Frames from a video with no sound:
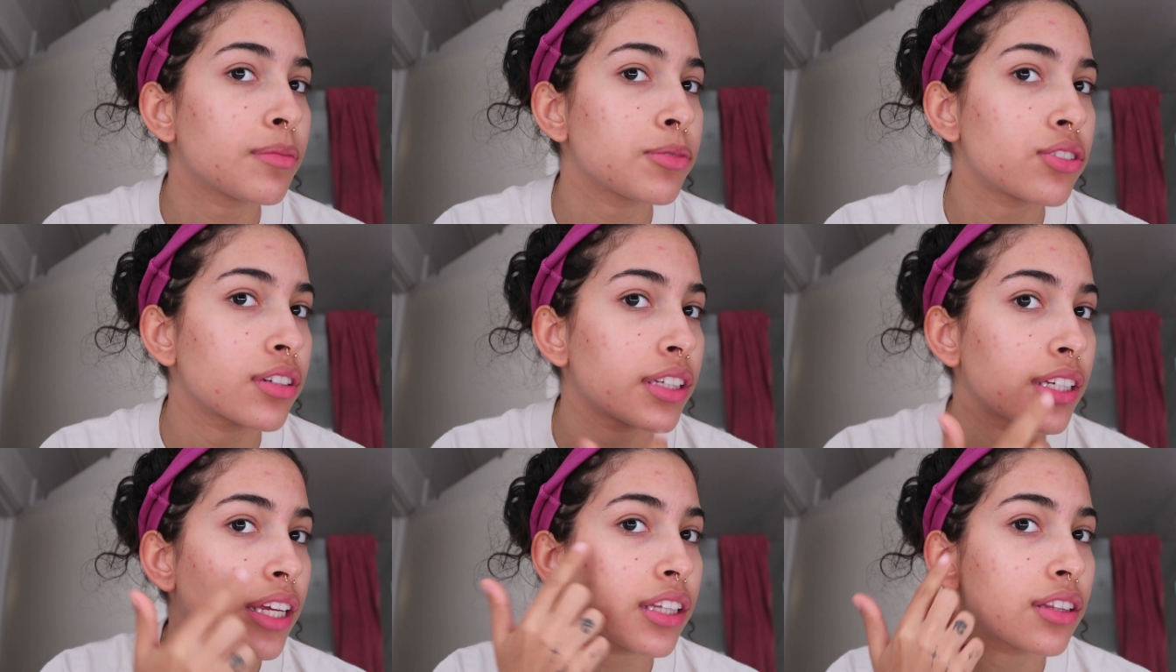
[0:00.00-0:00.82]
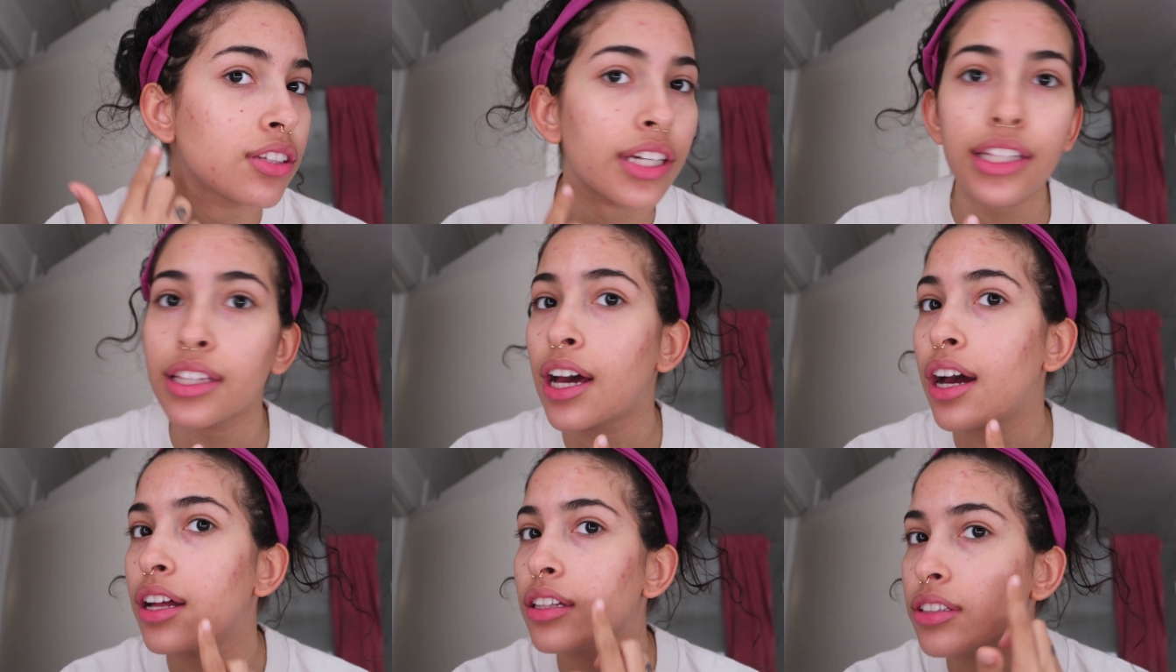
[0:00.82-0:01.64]
I'm struggling. Like, look at
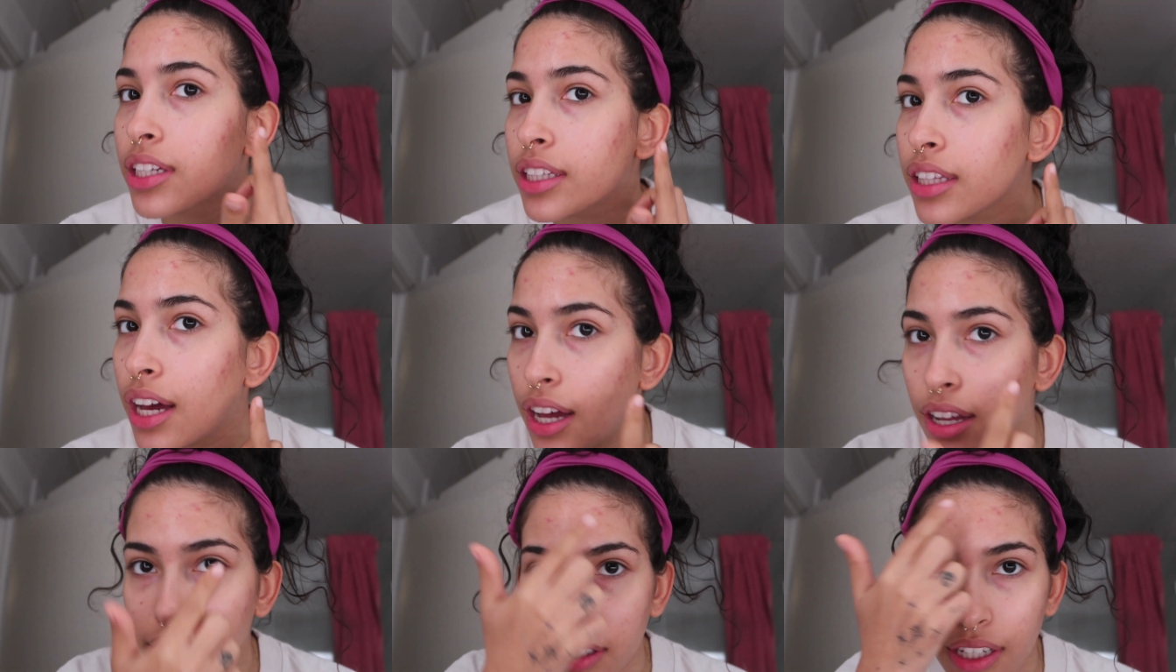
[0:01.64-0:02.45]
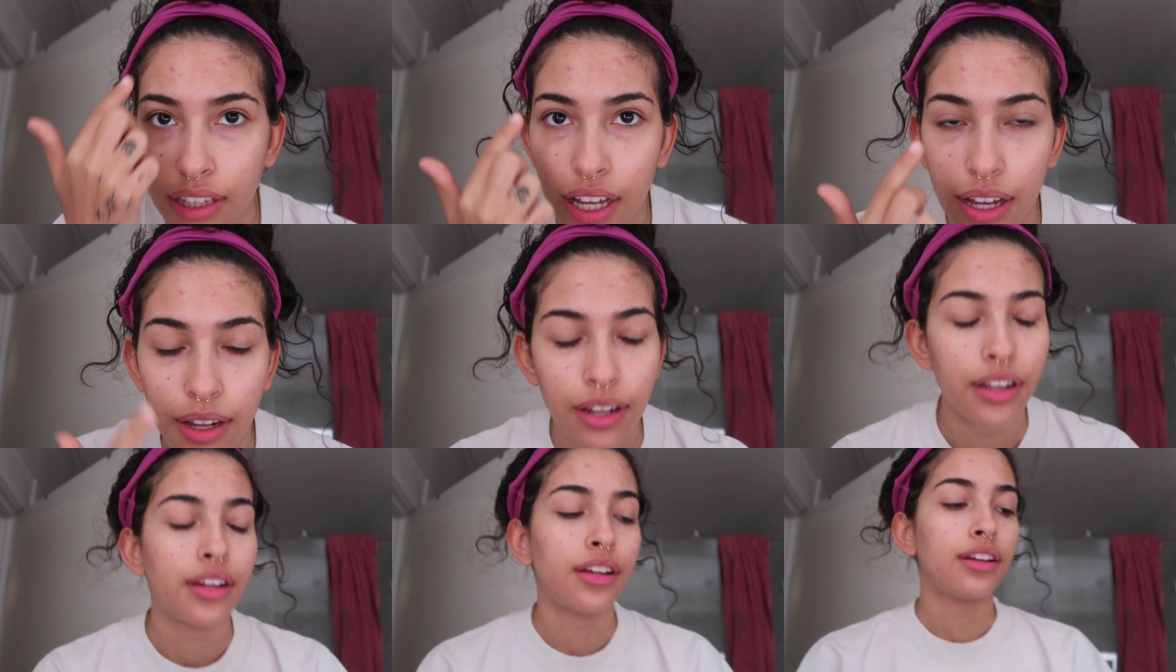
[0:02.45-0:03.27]
that, look at that, look at that.
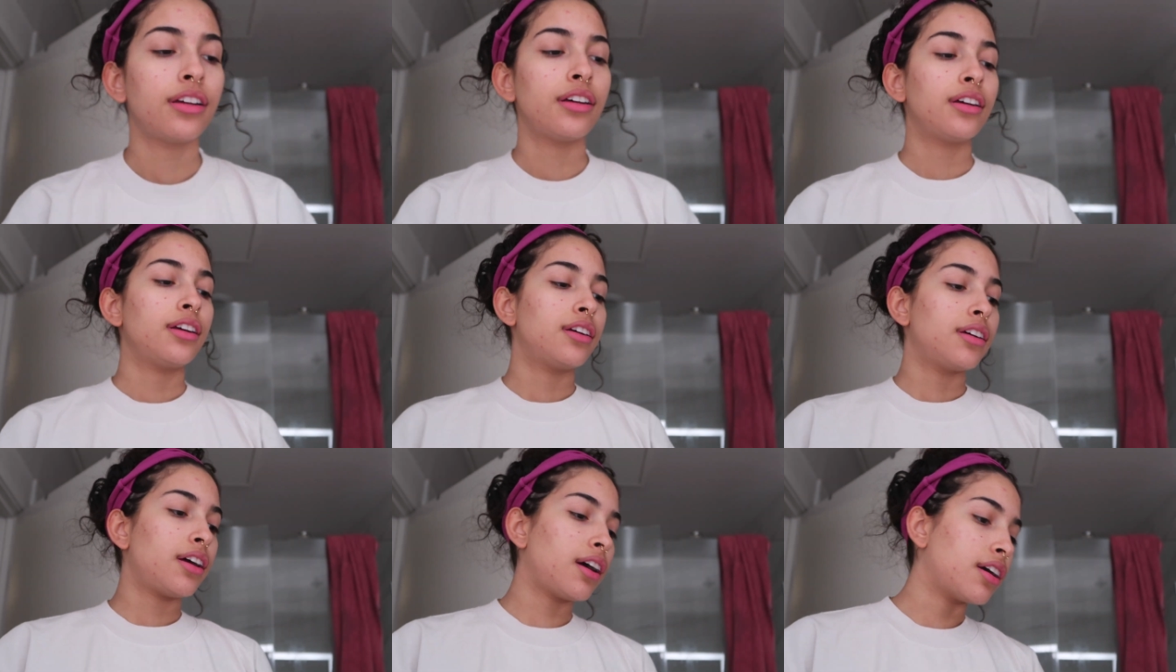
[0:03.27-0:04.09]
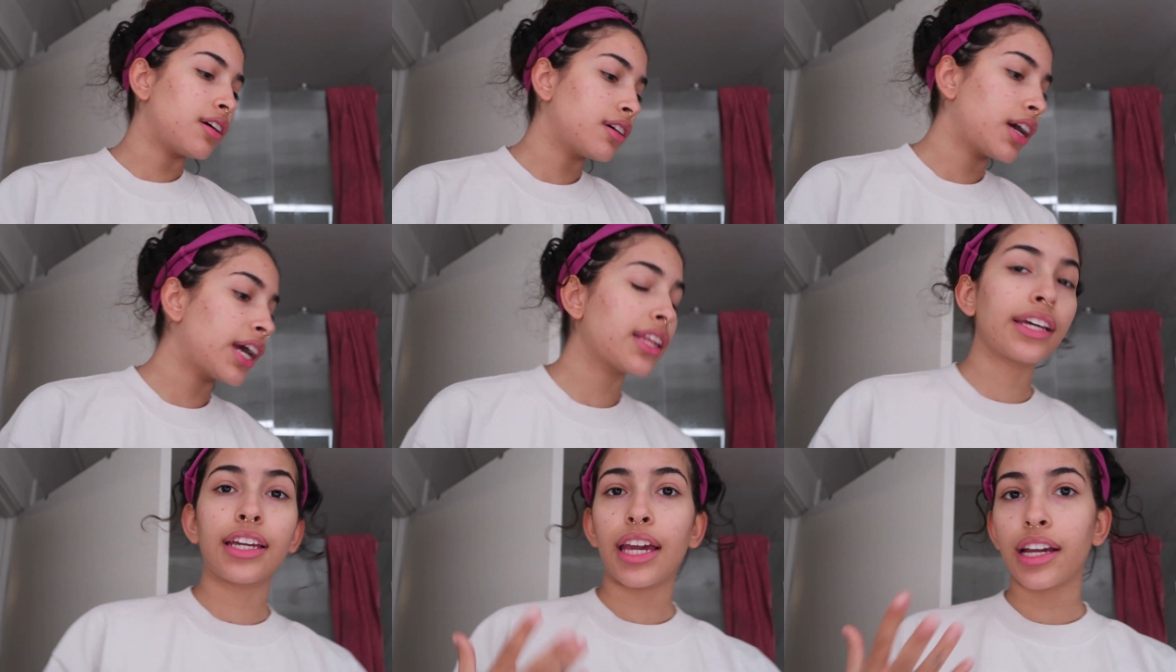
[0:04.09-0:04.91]
I
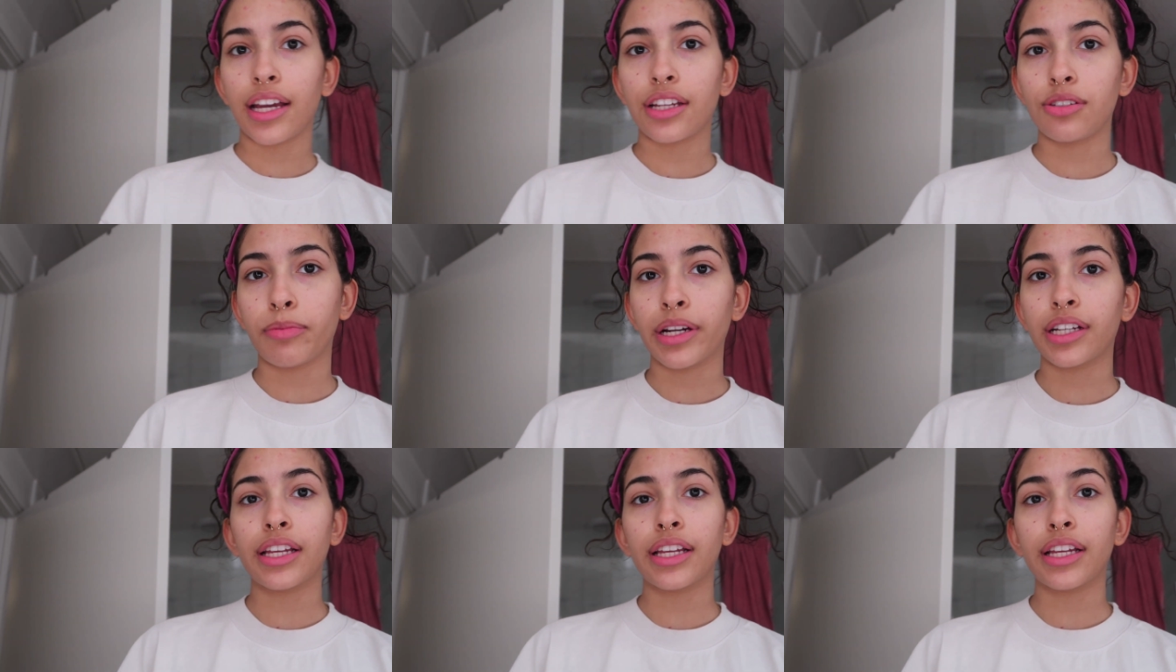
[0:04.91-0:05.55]
like can't catch a break.